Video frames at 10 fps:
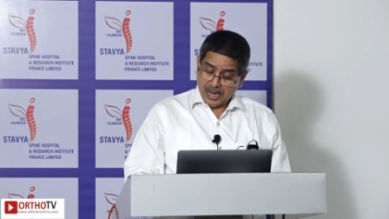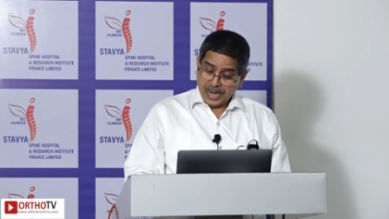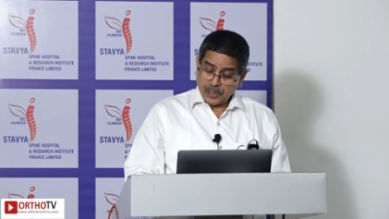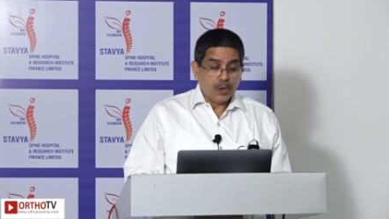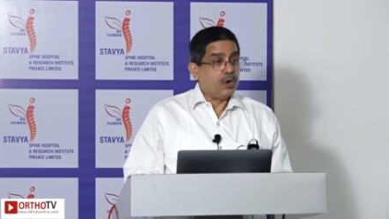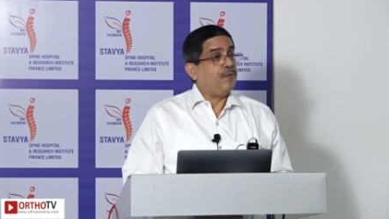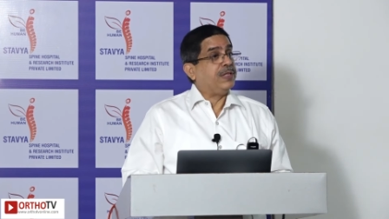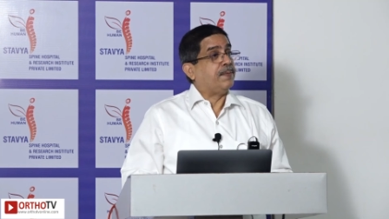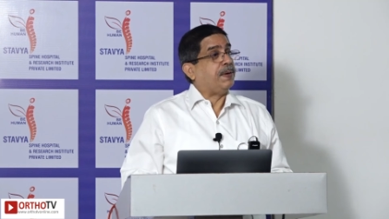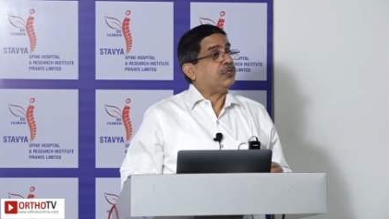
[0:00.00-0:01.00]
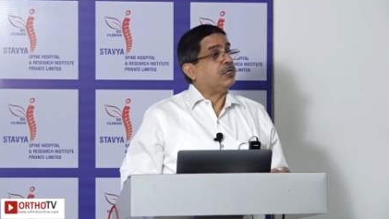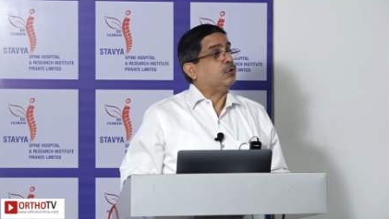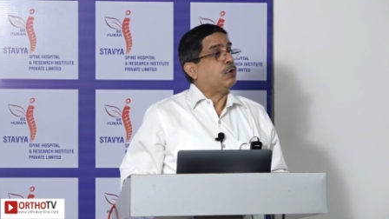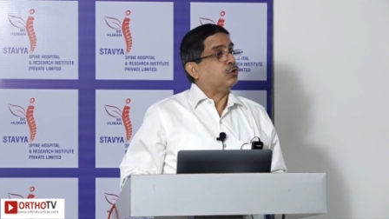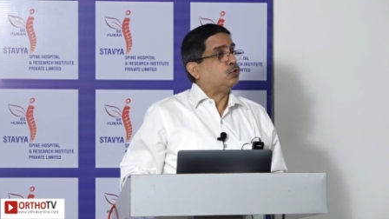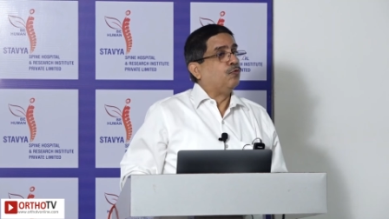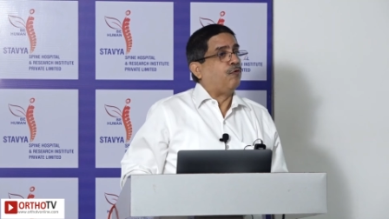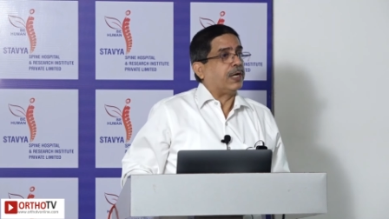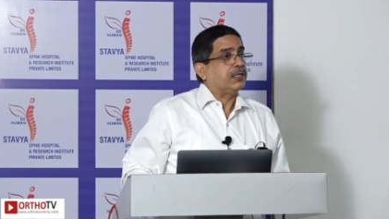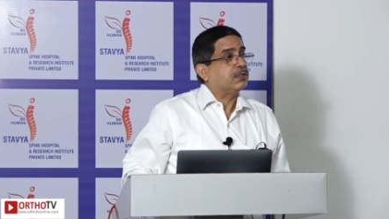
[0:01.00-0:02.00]
I don't know when the patient is going to sue
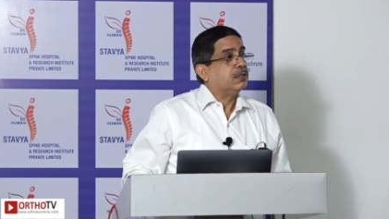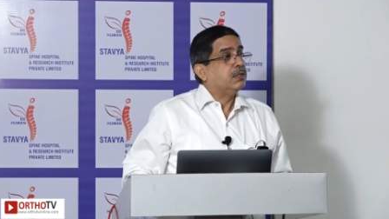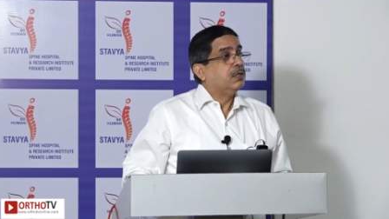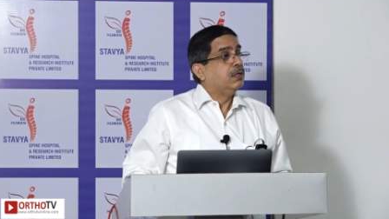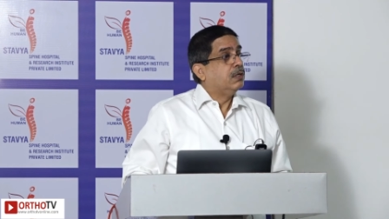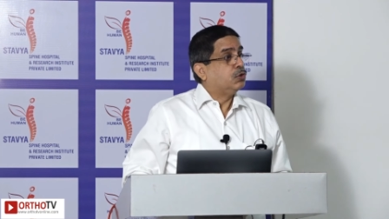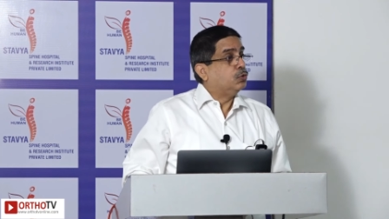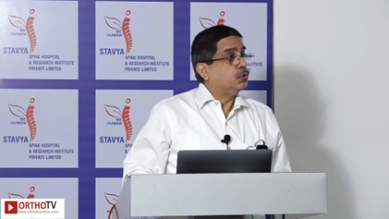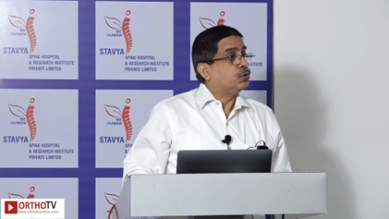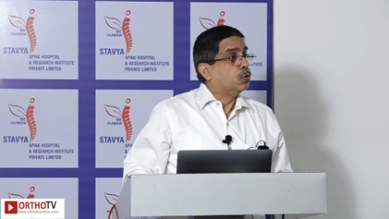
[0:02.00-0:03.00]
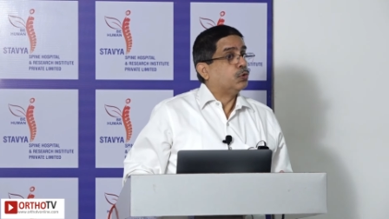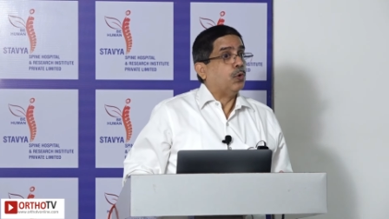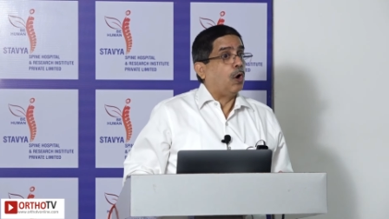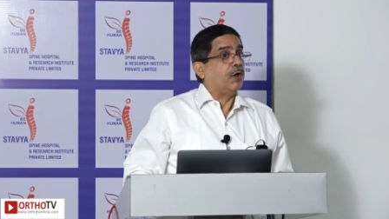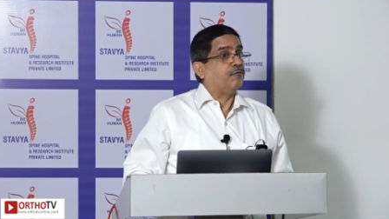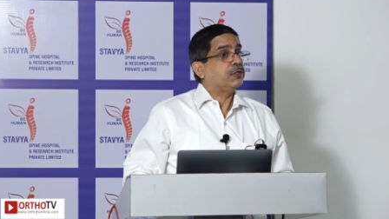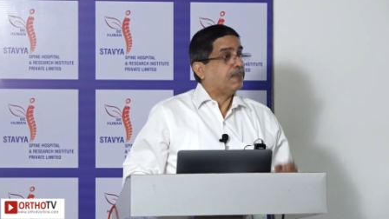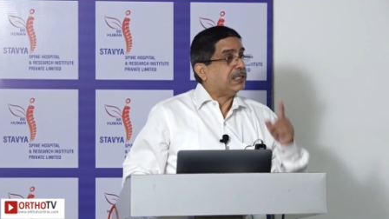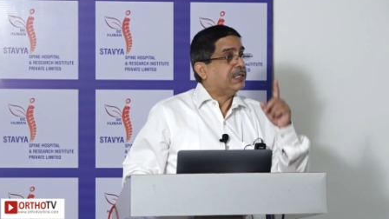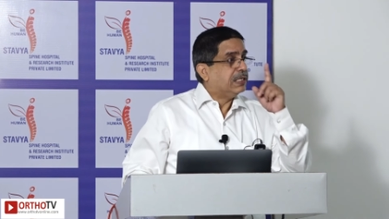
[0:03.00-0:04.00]
for us, to sue to all of us,
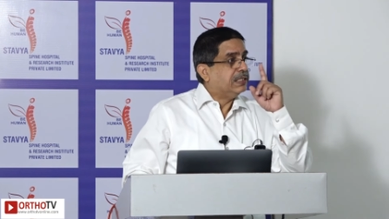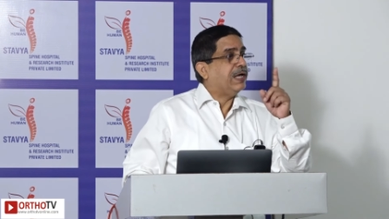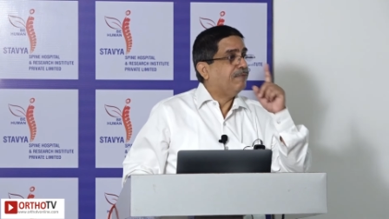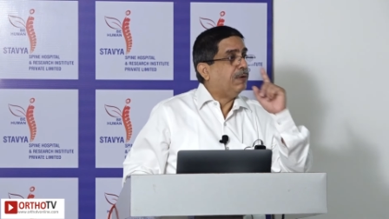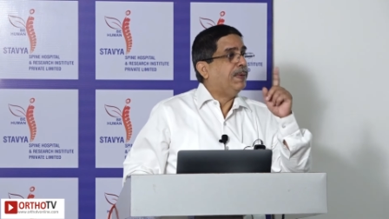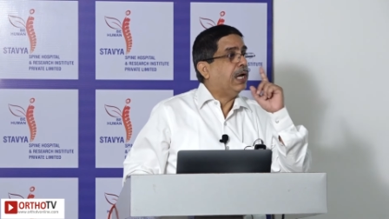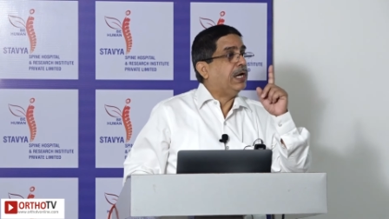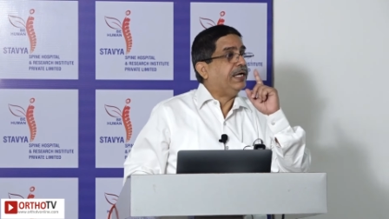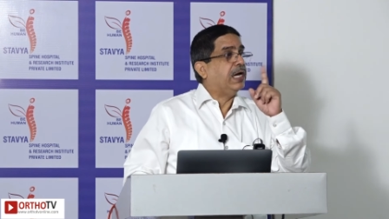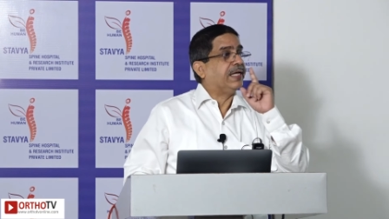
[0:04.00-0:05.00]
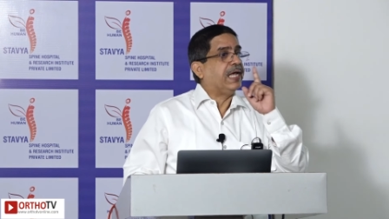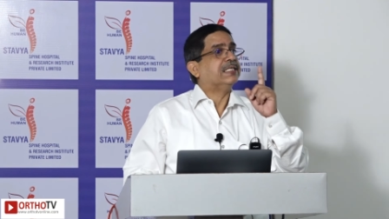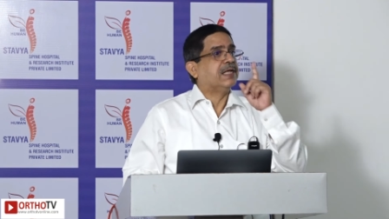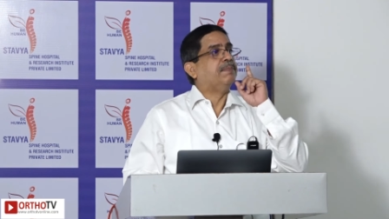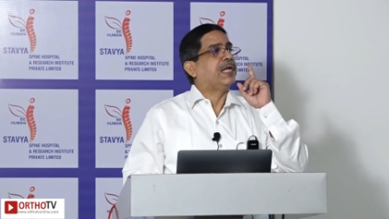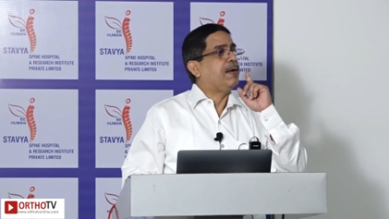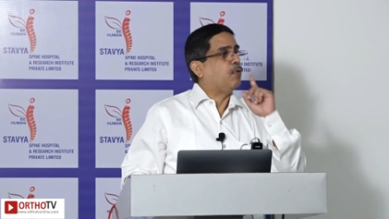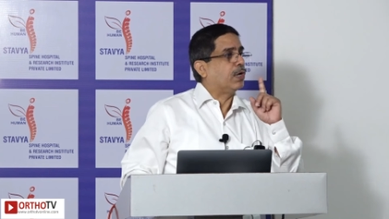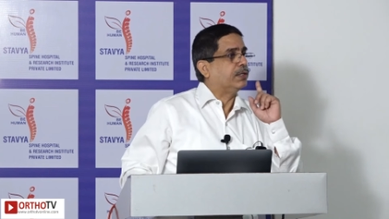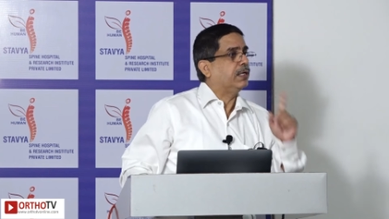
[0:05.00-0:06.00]
but there will be a legal case
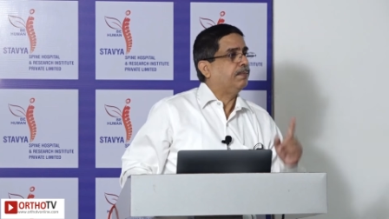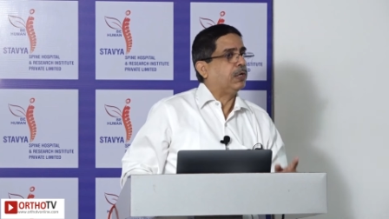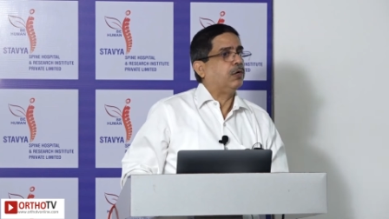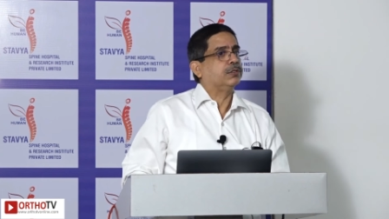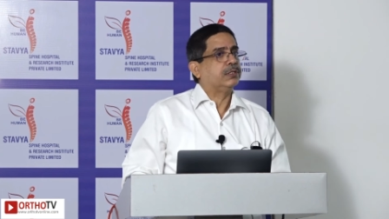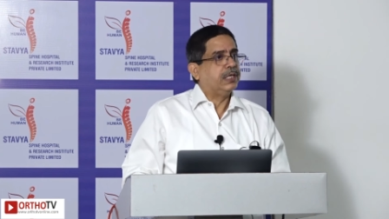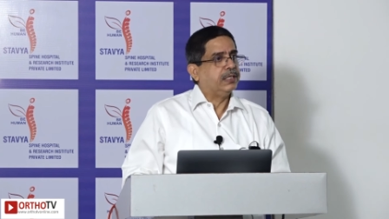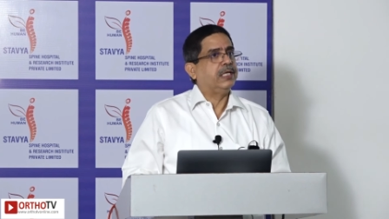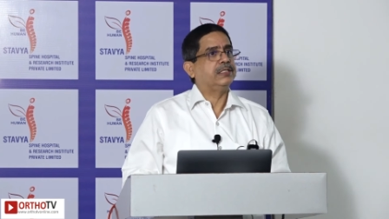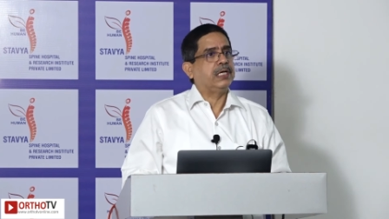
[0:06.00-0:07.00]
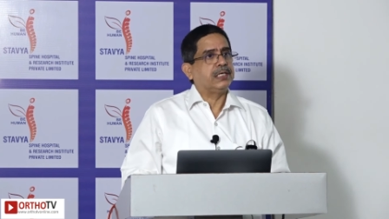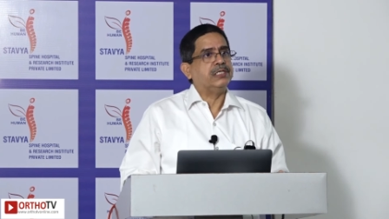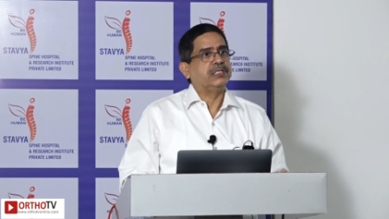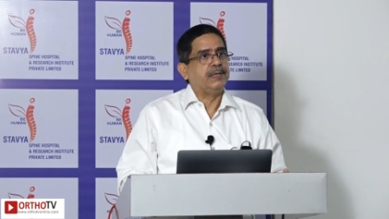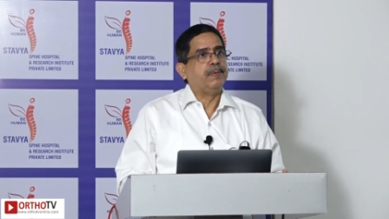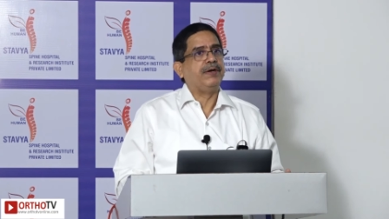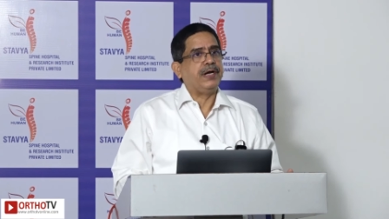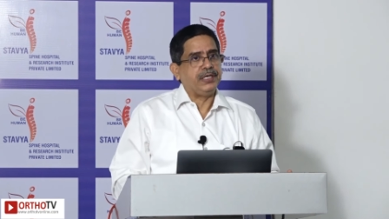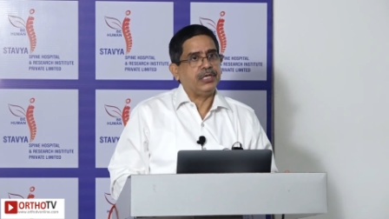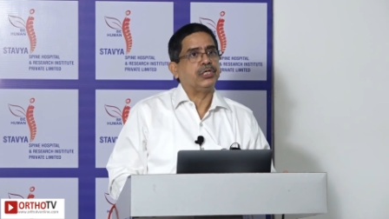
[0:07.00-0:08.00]
sometime or other, because there is a considerable
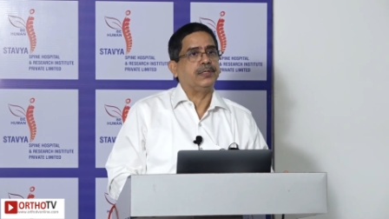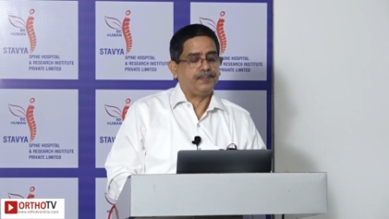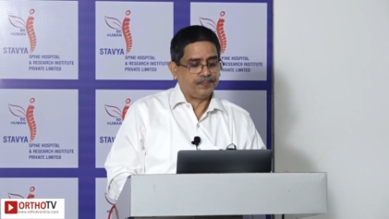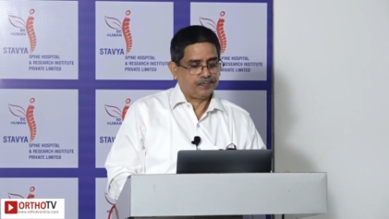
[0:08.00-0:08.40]
radiation.